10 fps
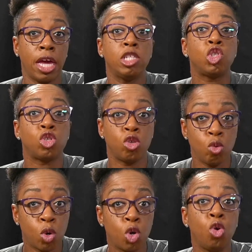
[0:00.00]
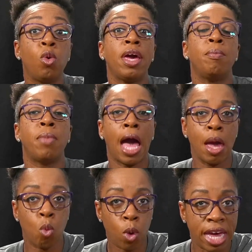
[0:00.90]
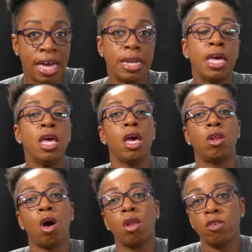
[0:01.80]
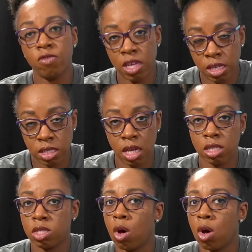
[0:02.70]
and to who and by when and all of these things.